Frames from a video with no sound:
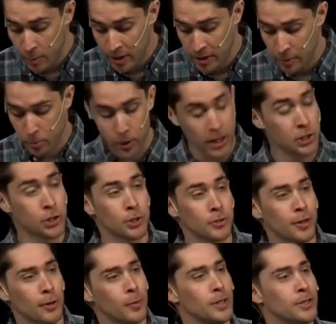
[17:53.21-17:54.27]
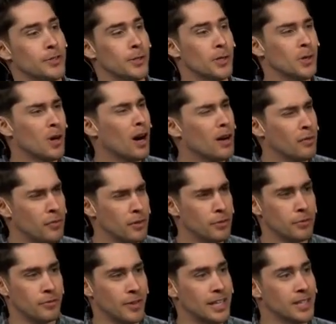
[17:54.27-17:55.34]
about the pressure that we so often
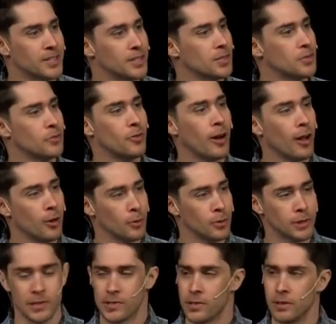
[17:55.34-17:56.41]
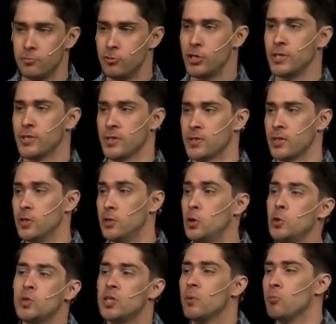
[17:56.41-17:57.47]
face as followers of Jesus to
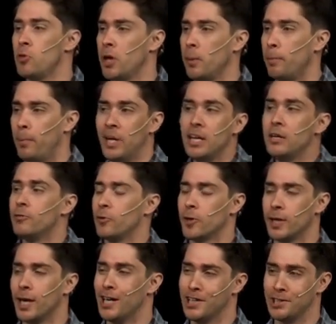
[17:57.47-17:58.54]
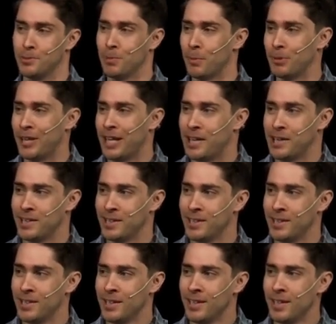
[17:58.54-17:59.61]
do something big for God. You remember that?
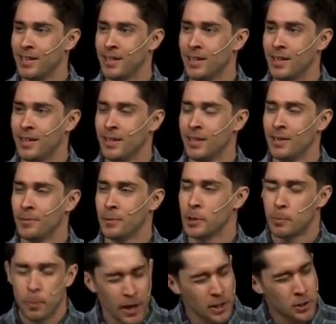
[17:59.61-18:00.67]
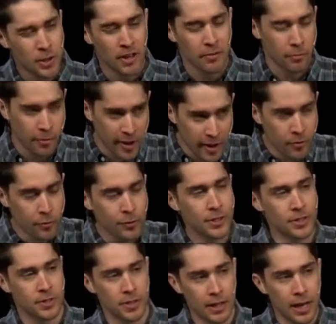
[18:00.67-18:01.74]
This pressure that
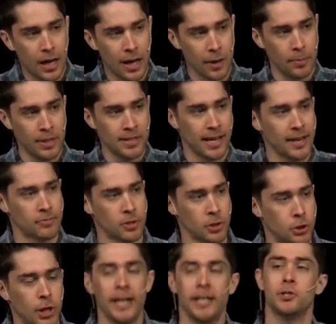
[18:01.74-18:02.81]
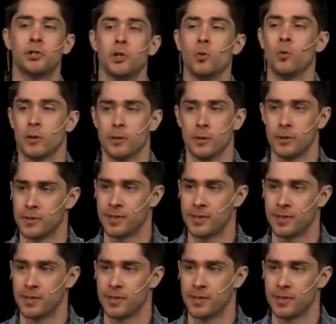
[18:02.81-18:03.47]
faithfulness to God means I have to change the world